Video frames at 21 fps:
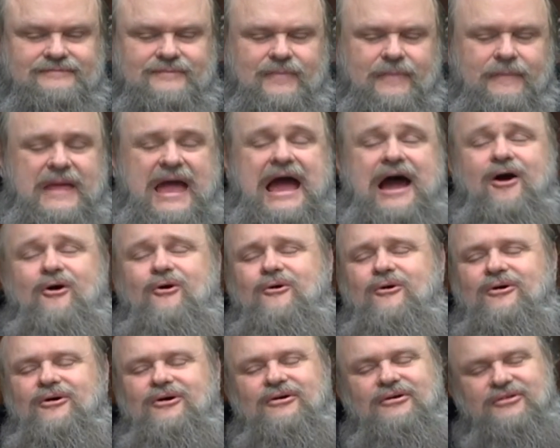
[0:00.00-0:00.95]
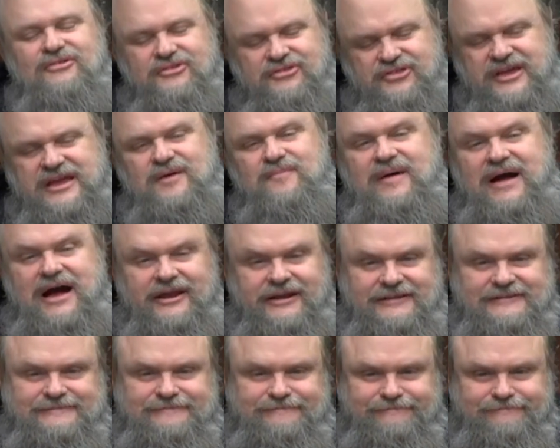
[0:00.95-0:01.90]
Now, think about
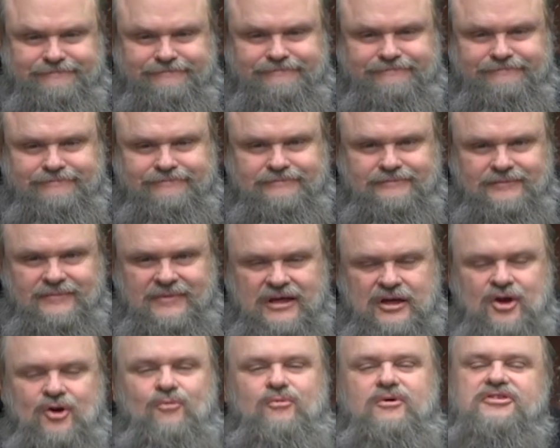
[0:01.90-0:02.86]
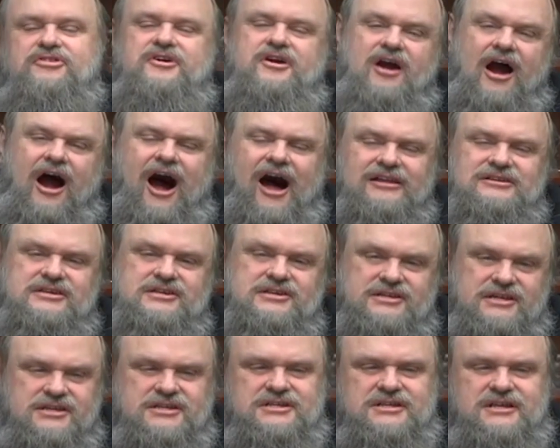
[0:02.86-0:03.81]
it. With God's
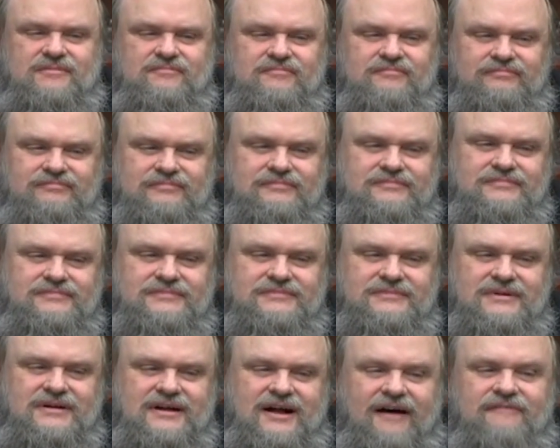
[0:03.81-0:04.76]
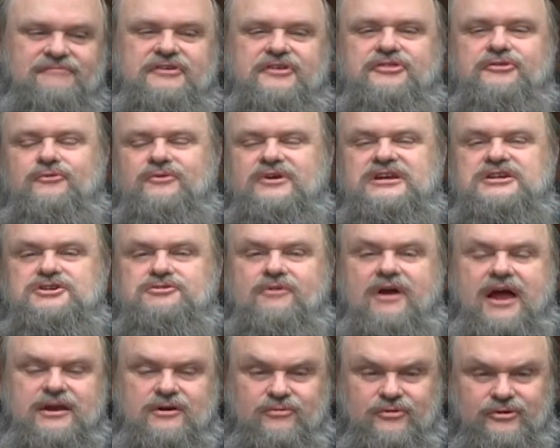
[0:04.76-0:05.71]
system of the
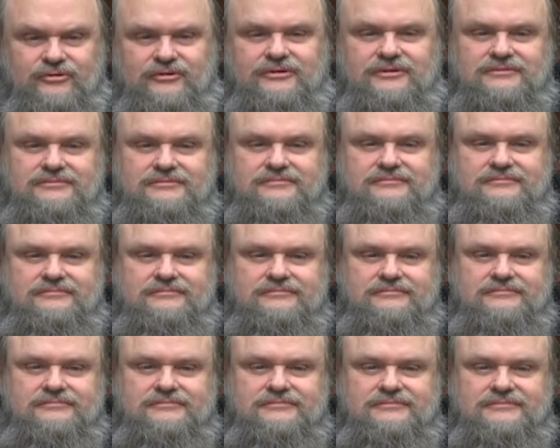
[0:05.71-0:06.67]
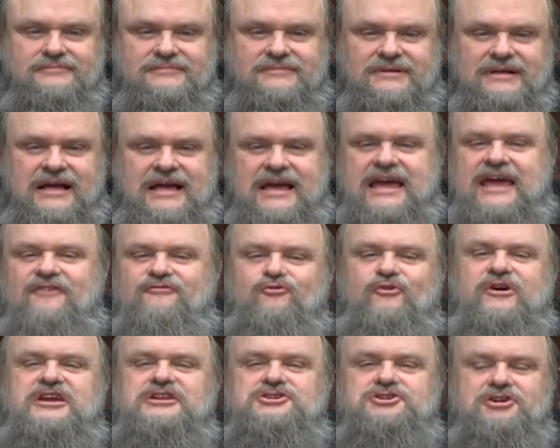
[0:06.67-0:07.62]
three-strike rule, if
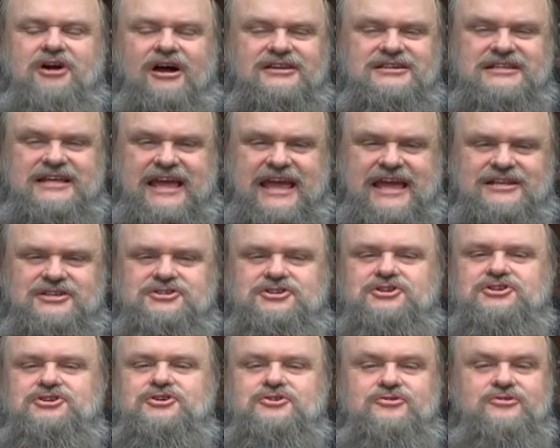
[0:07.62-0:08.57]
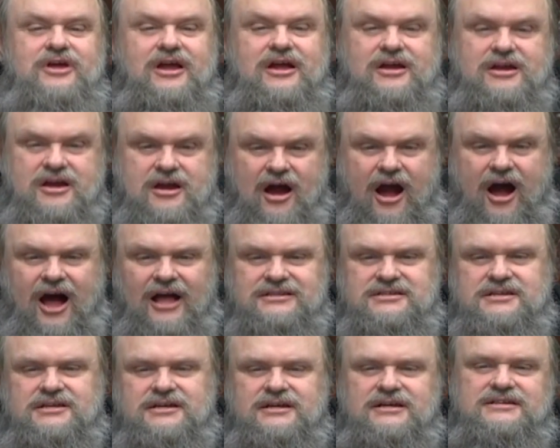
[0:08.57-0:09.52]
we just institute
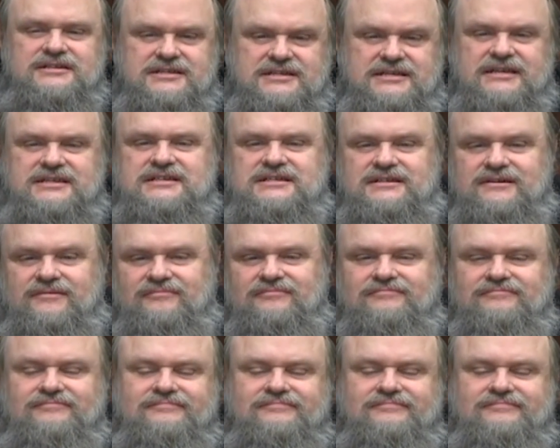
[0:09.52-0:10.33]
God's system